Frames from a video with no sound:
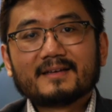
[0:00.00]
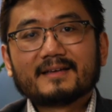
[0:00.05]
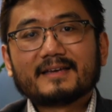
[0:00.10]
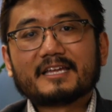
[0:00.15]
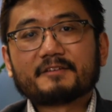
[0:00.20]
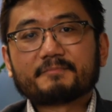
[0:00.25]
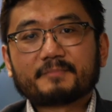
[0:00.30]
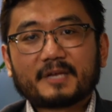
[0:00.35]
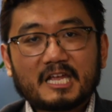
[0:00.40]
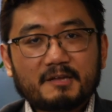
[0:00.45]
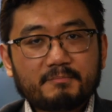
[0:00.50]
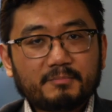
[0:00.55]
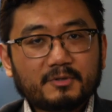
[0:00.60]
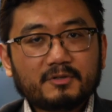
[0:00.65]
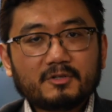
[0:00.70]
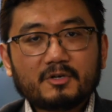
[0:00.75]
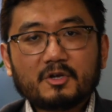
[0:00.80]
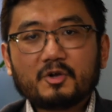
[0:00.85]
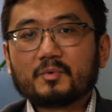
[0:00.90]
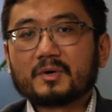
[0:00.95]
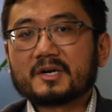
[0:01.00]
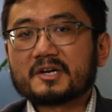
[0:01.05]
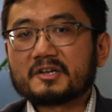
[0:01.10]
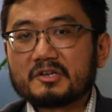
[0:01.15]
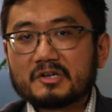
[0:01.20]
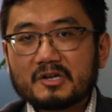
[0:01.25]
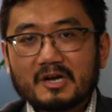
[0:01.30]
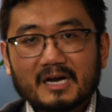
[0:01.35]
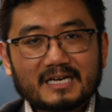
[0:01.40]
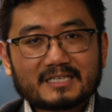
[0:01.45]
And people who are
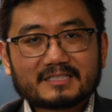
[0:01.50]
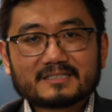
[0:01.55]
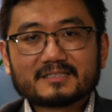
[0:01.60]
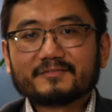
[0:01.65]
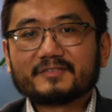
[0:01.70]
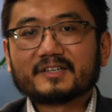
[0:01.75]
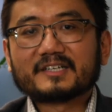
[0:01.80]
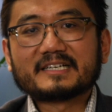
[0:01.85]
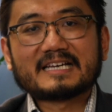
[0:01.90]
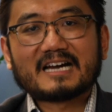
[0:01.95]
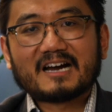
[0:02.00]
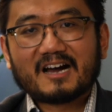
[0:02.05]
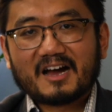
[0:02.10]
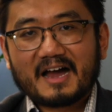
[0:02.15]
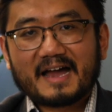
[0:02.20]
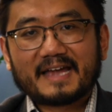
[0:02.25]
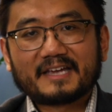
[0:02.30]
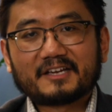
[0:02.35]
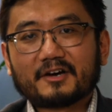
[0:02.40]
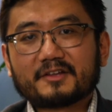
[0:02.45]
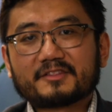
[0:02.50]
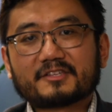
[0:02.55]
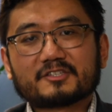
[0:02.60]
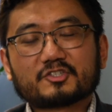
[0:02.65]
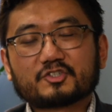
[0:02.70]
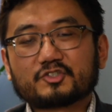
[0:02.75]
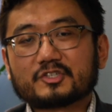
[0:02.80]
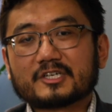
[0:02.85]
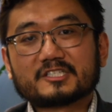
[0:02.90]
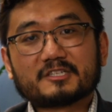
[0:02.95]
not very high on the
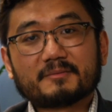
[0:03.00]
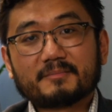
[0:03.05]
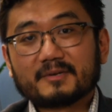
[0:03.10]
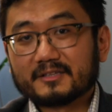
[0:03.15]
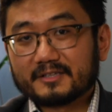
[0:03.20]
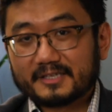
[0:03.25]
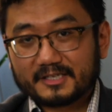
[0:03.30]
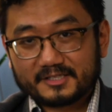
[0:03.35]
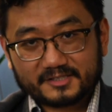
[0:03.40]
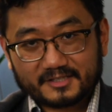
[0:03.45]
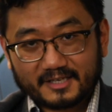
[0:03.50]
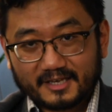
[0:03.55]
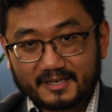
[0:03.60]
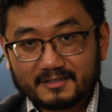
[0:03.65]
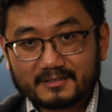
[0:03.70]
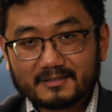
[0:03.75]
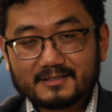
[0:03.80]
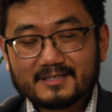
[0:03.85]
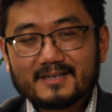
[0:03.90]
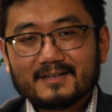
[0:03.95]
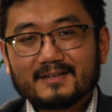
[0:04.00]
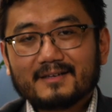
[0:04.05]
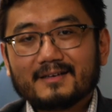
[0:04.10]
suggestibility scale,